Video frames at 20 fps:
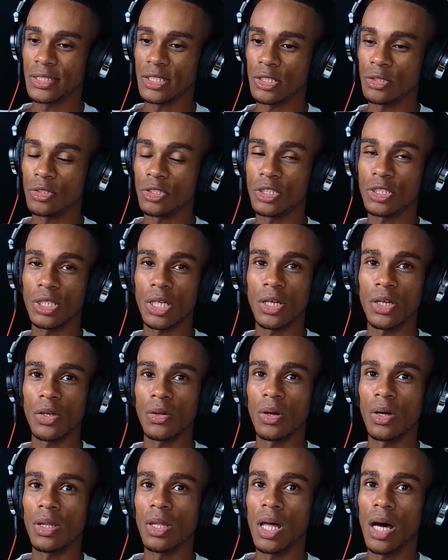to share
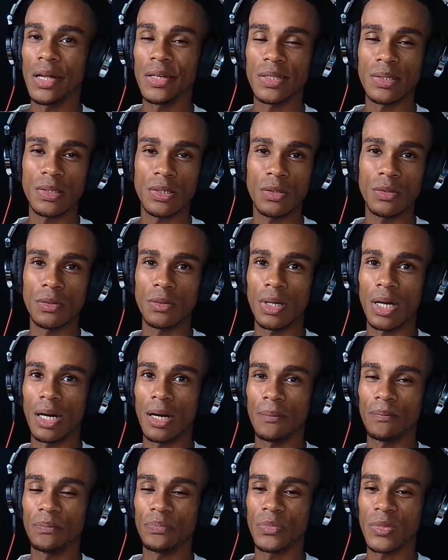a lot of
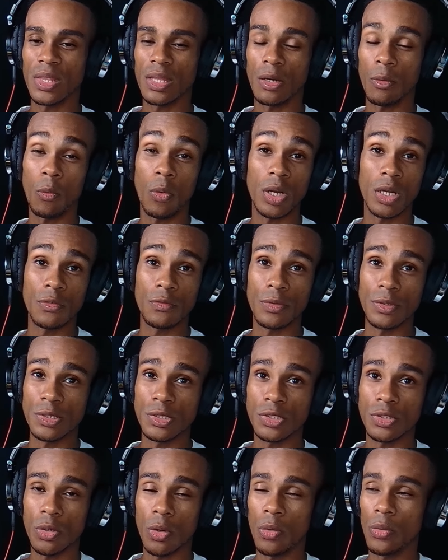your the wonderful
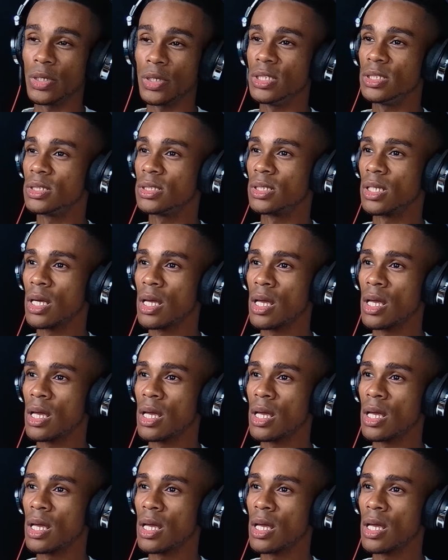stories